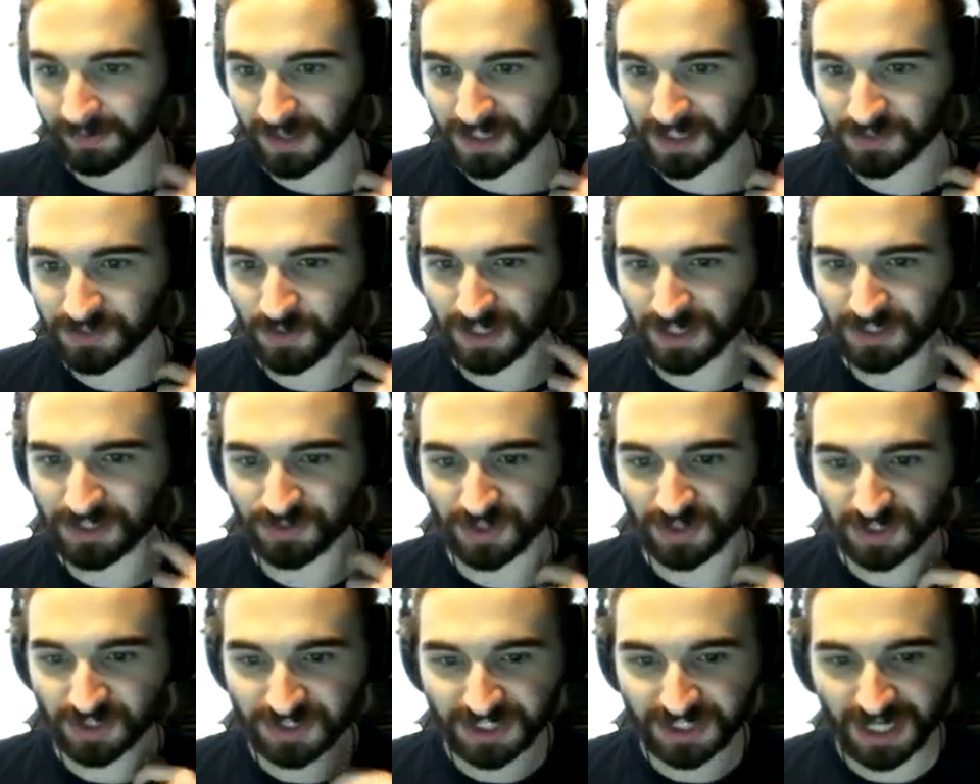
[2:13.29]
That's quite
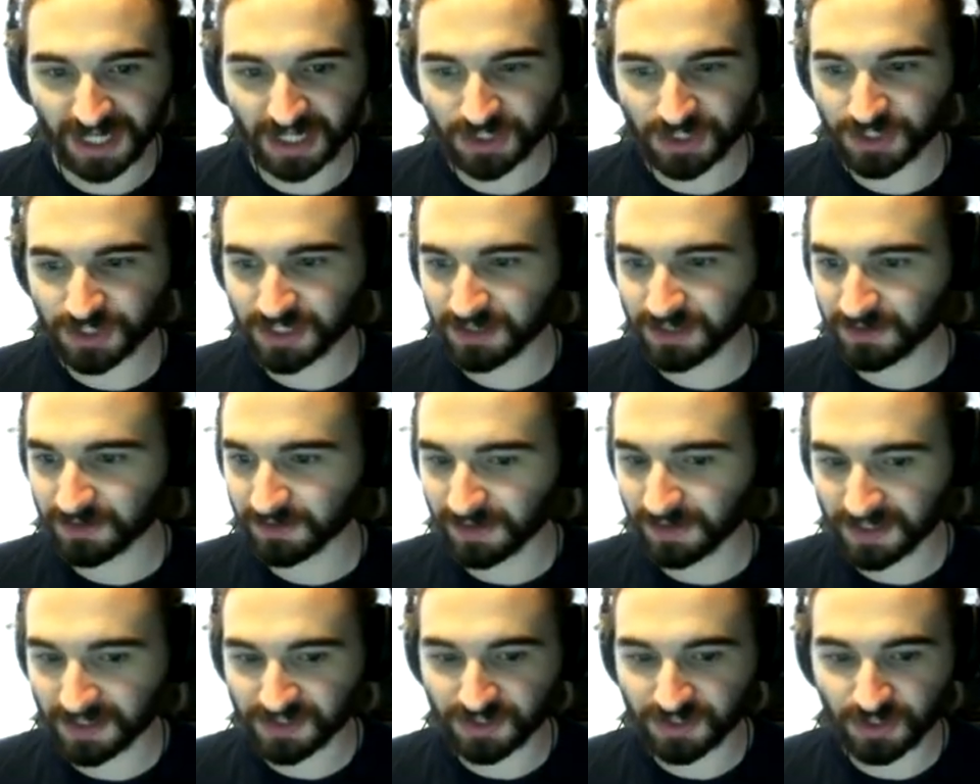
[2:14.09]
interesting, actually.
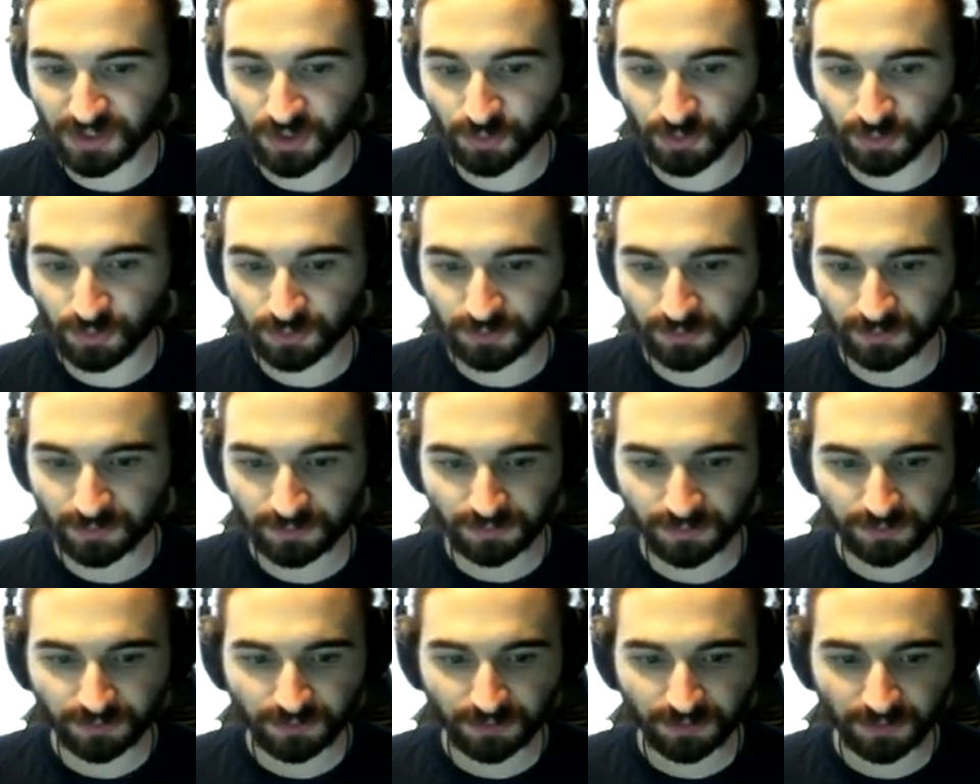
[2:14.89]
That's new.
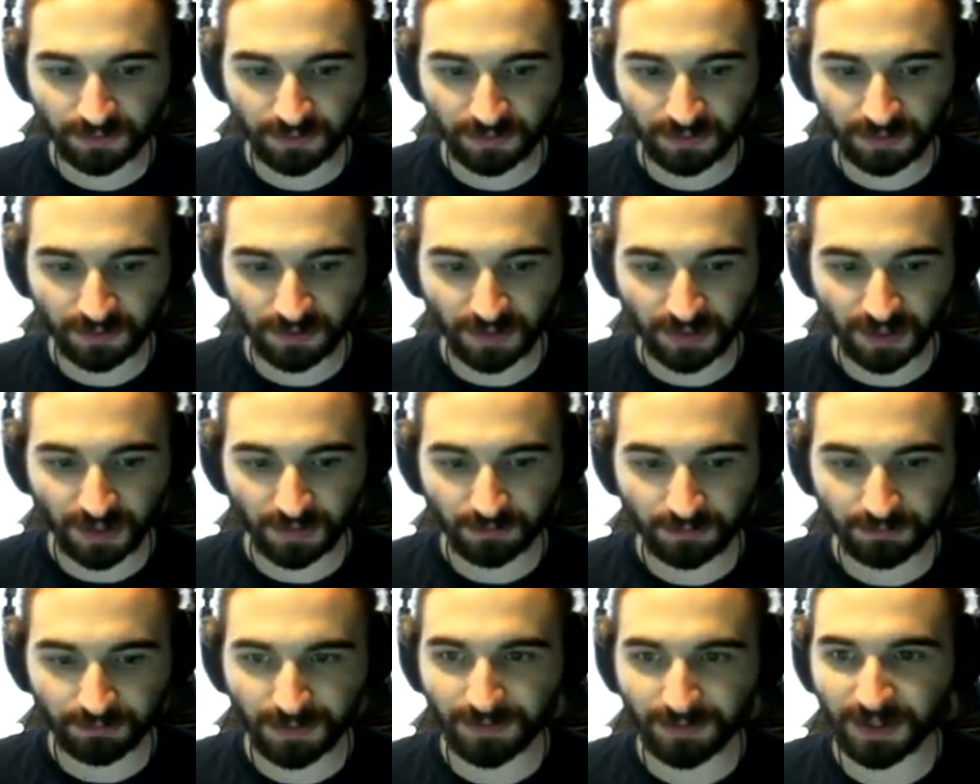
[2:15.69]

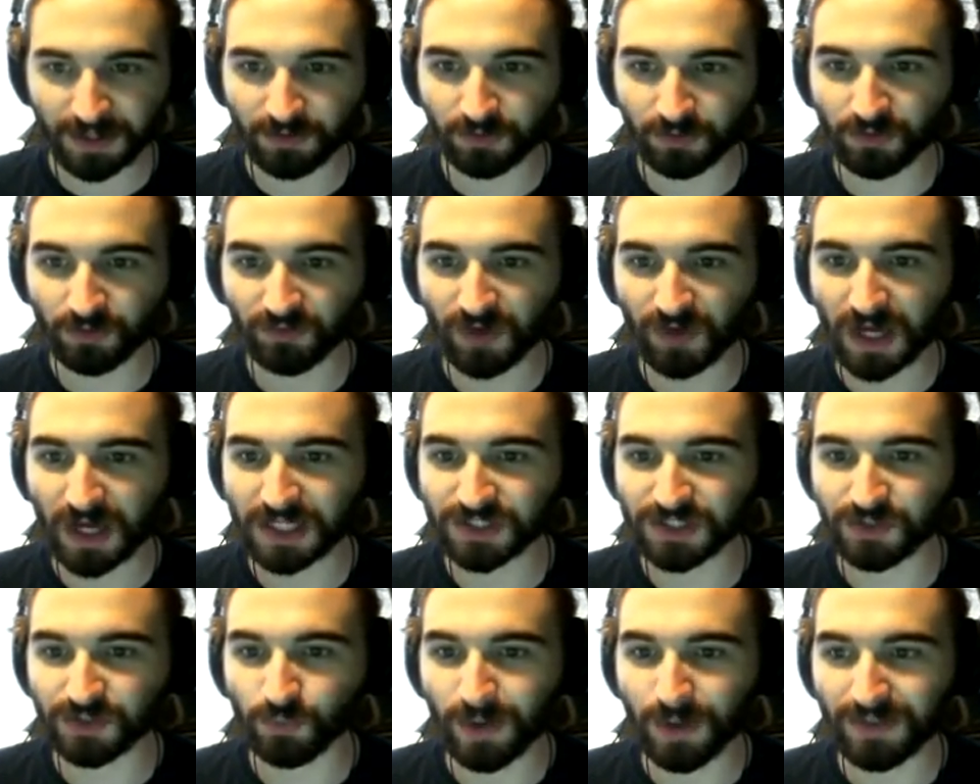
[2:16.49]
Maybe they
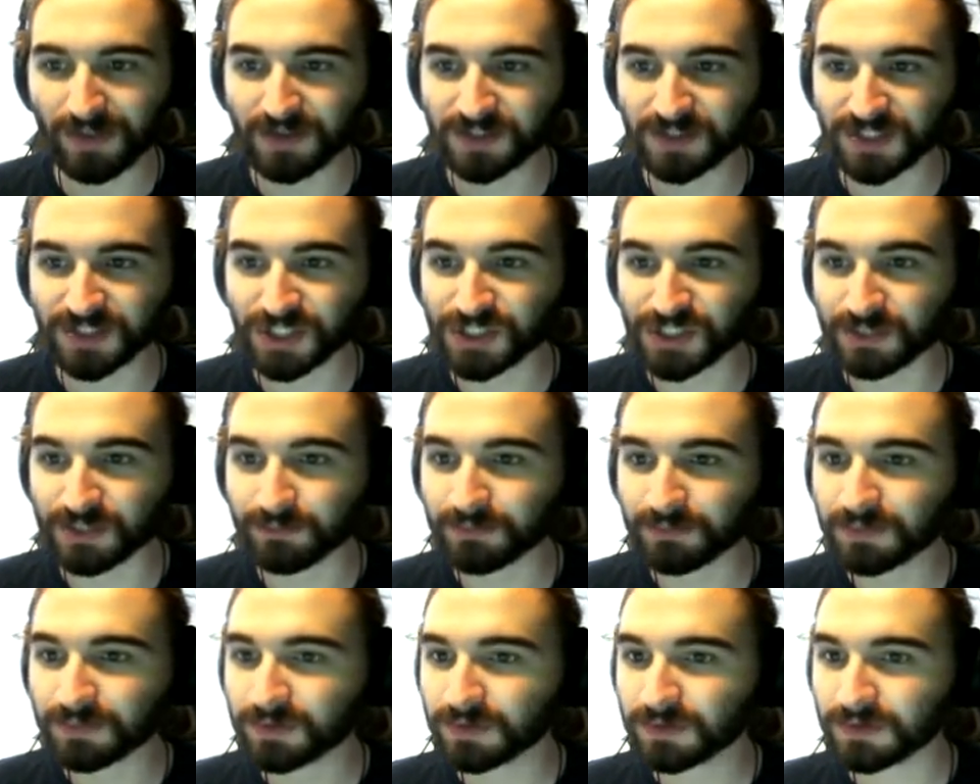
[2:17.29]
revised the weather
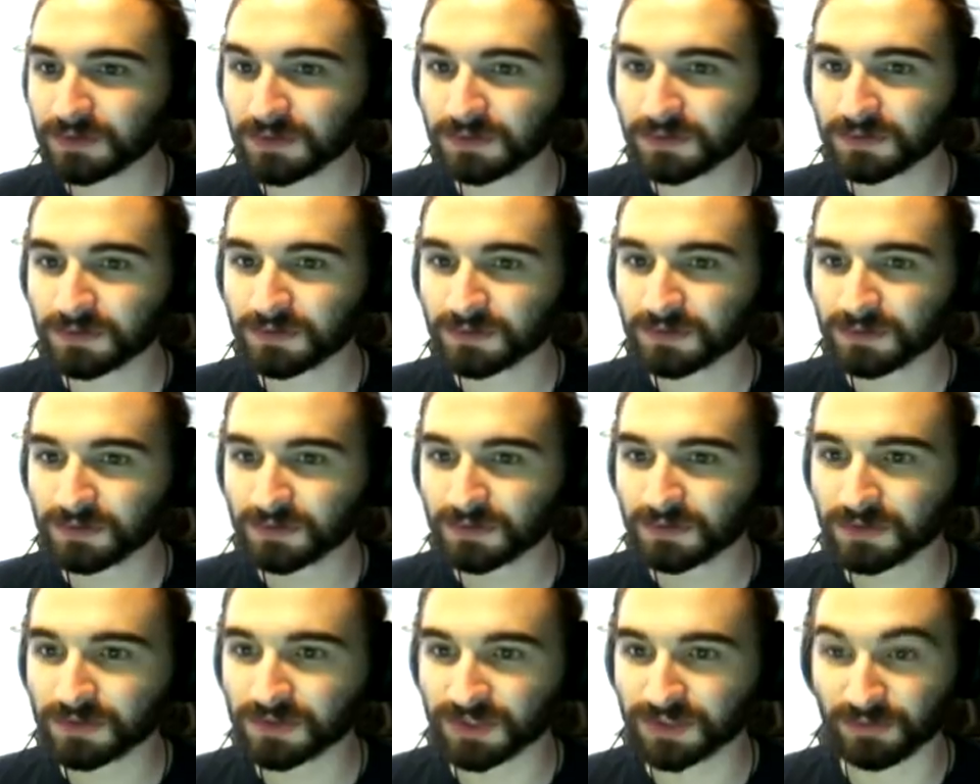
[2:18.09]
system.
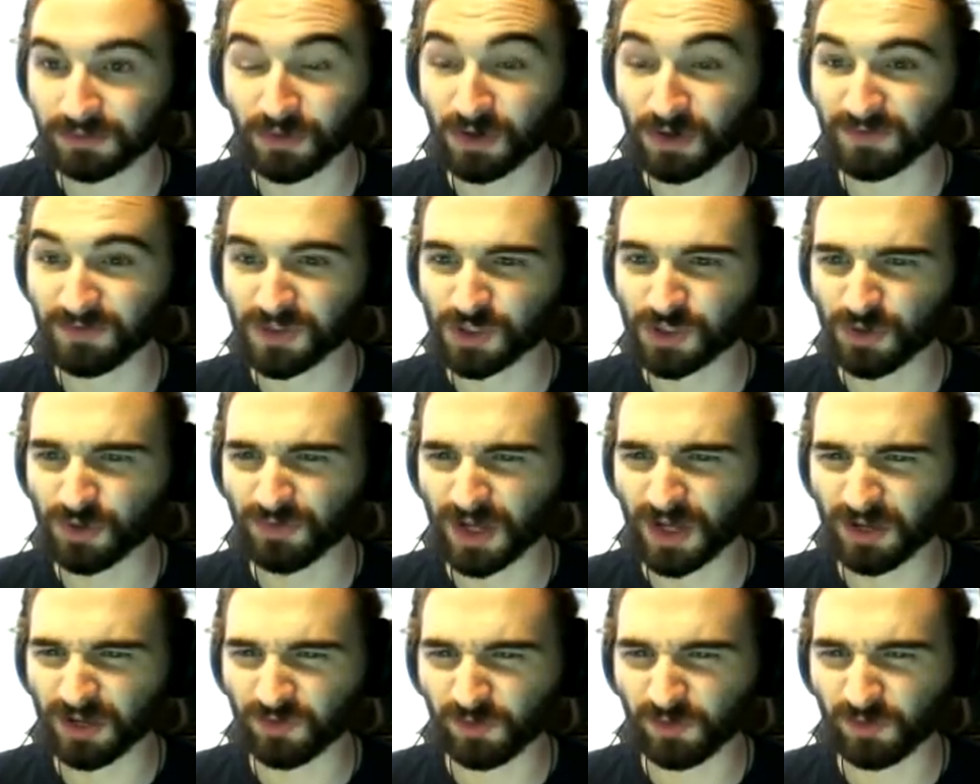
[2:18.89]
So I'm not even sure
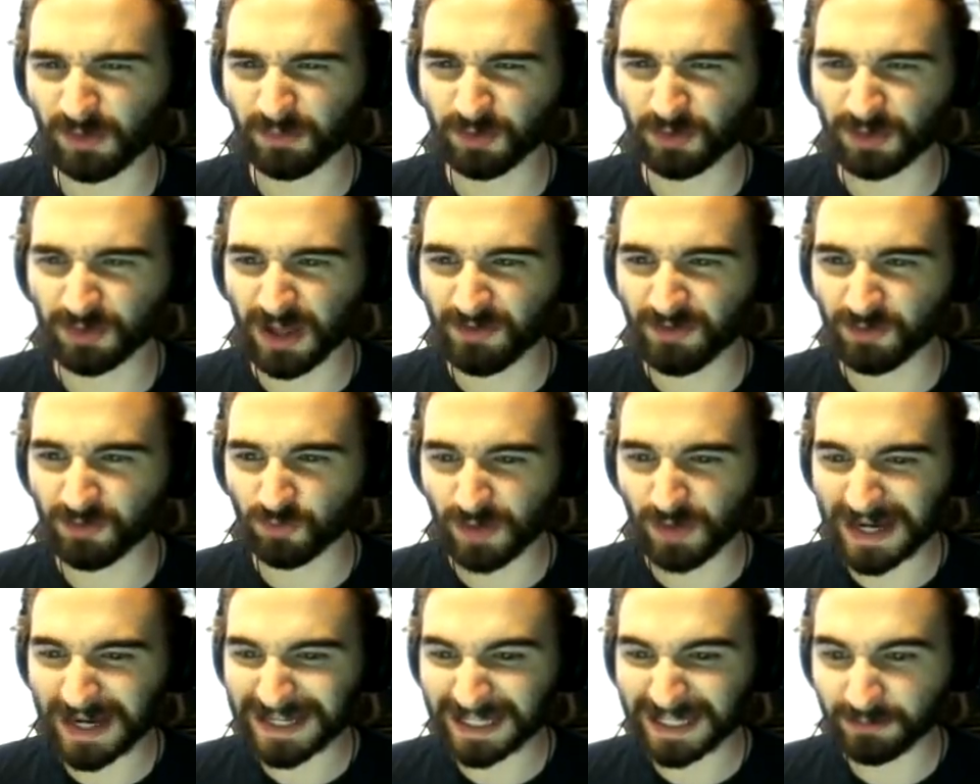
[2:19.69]
if I can remember it ever
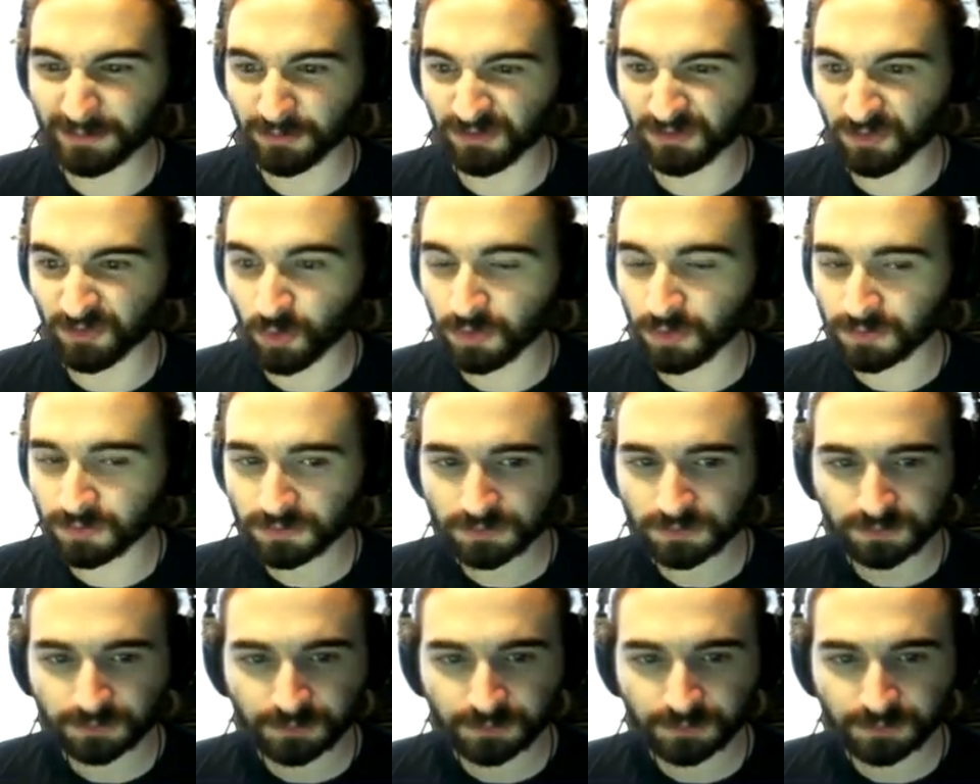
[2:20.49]
raining before.